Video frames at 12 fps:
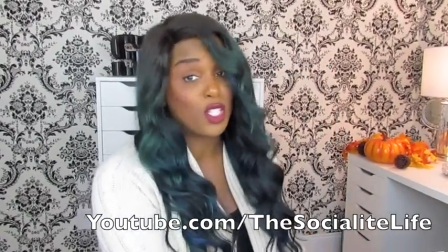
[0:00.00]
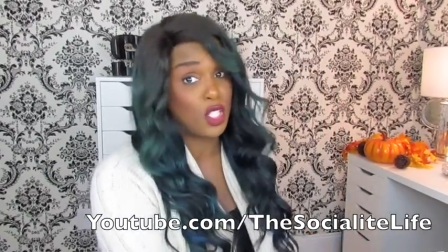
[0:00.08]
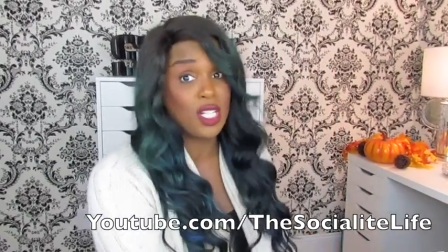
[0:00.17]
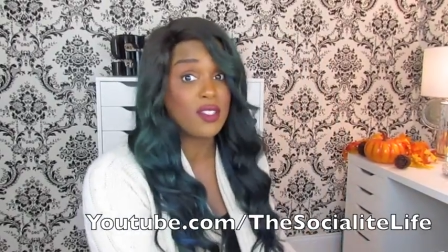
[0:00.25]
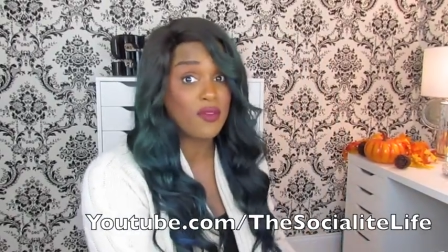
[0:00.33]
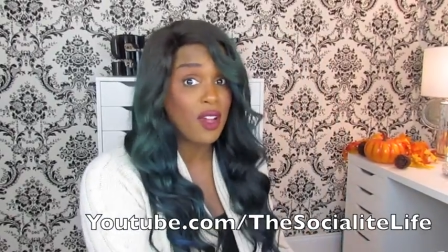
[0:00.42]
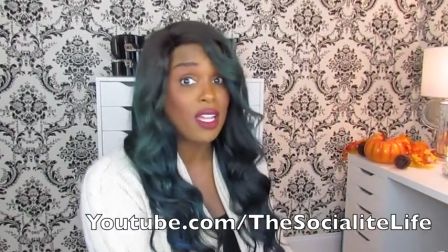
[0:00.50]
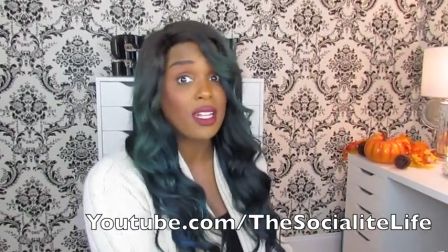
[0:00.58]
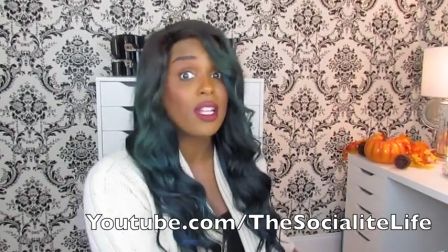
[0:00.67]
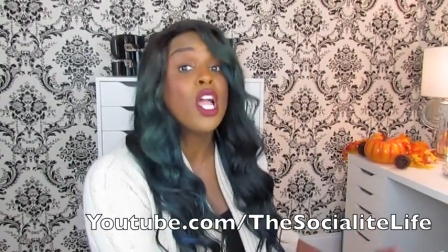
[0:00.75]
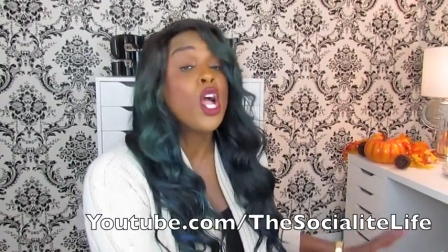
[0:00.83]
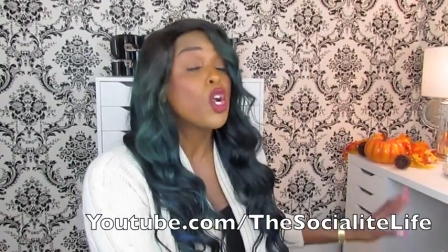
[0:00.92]
This shit is
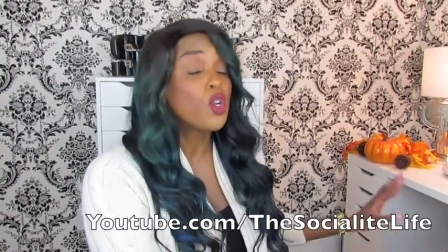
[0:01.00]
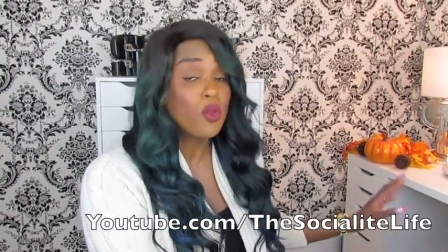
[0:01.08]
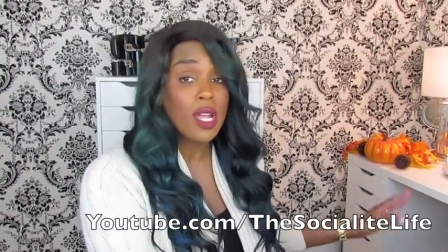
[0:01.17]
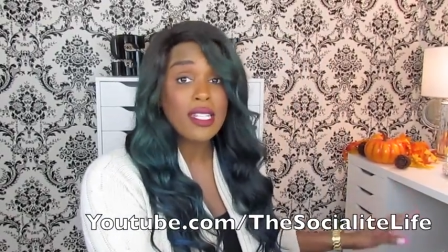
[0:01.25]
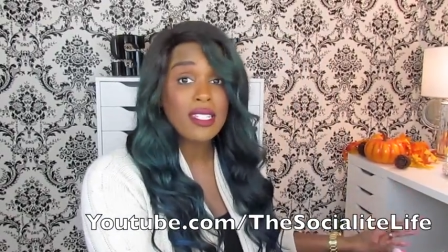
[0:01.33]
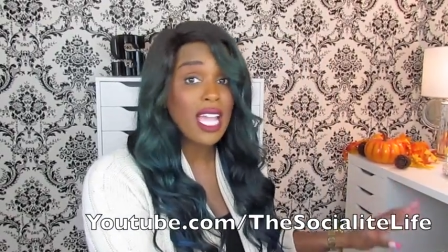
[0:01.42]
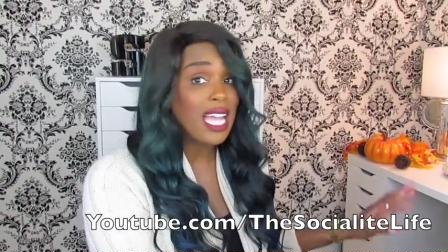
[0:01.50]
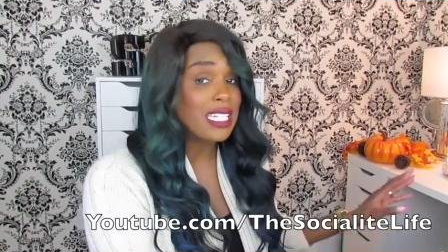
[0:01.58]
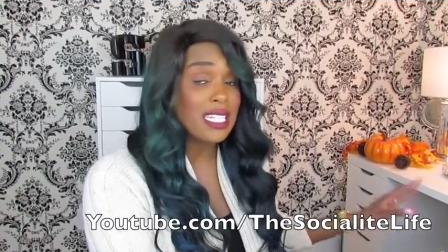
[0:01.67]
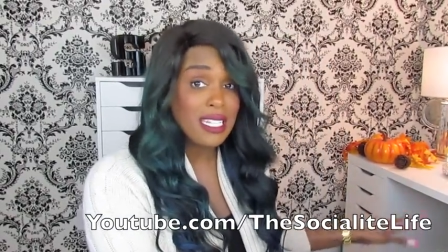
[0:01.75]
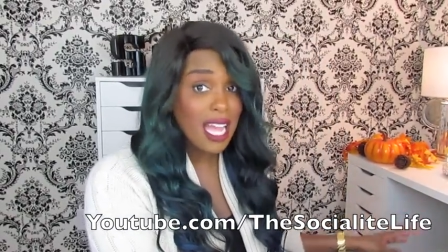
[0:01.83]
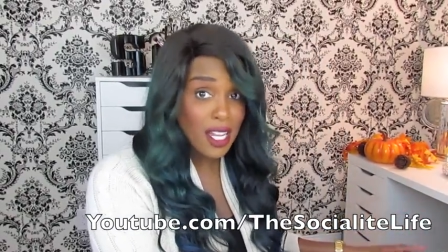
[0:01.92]
fucking crazy. I
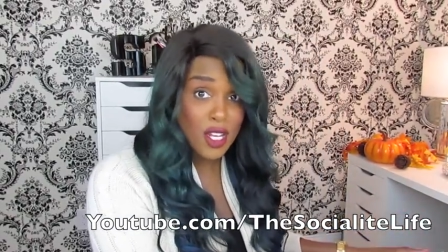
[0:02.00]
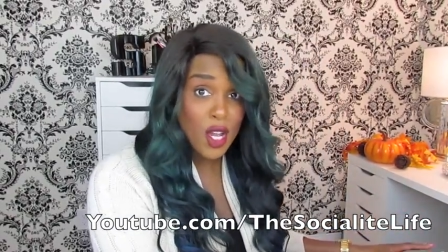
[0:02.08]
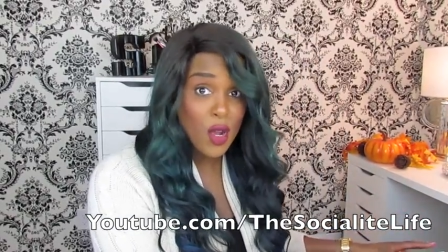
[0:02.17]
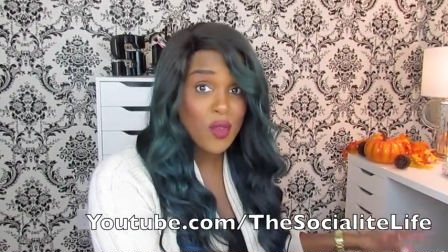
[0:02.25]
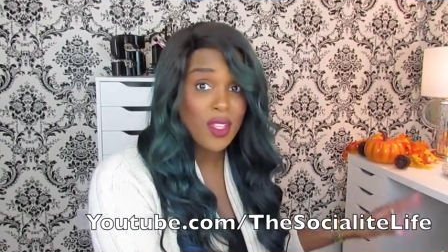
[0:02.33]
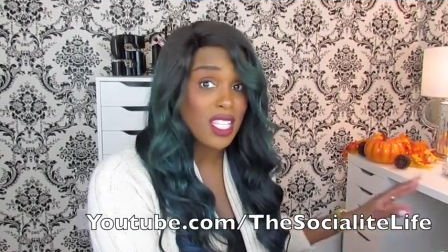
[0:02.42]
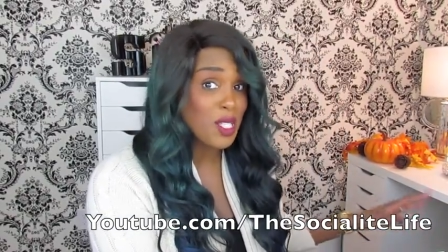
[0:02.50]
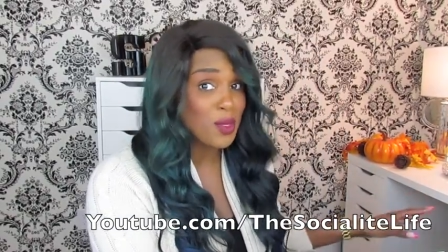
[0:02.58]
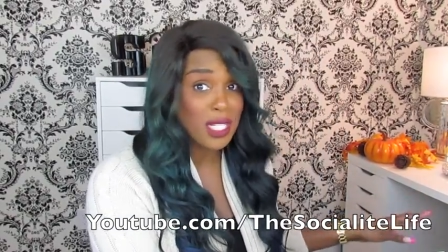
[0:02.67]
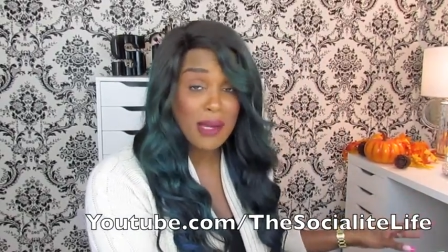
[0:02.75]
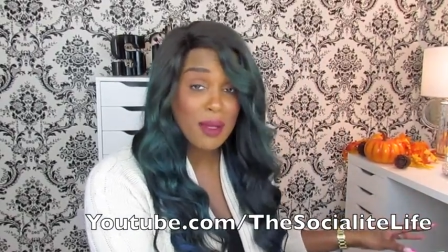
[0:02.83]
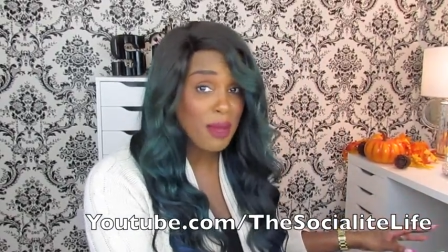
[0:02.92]
did not know that this
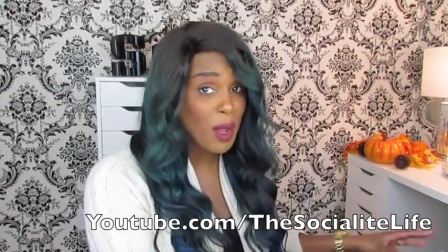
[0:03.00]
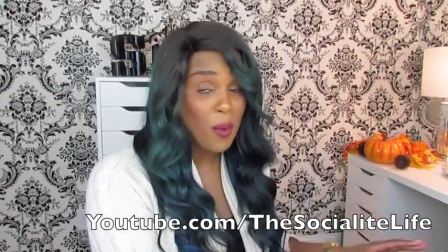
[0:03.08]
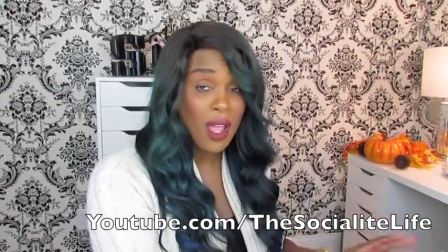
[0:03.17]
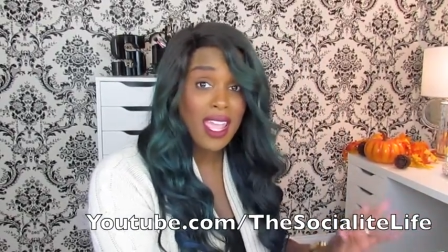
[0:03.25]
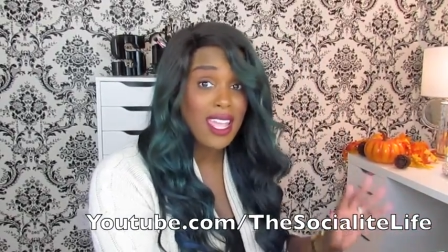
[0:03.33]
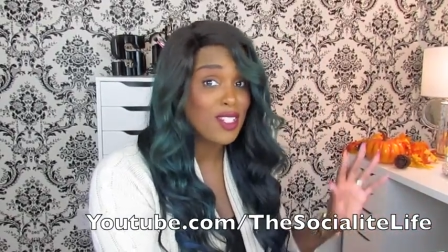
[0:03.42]
was coming my way.